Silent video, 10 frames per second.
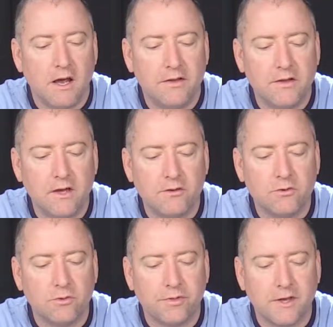And then the other
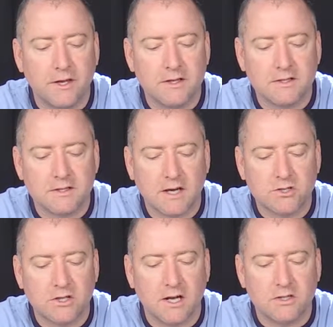cool thing is it's
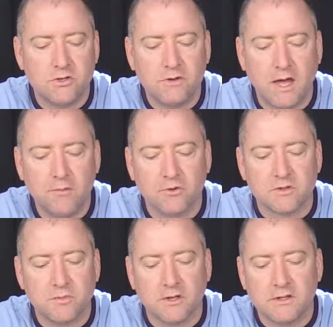actually got two
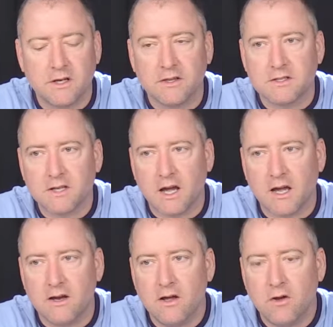cables built into the
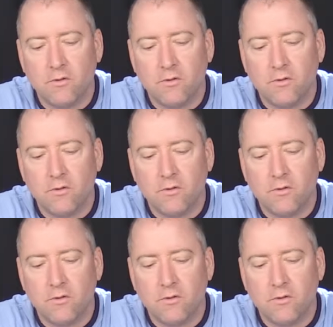side.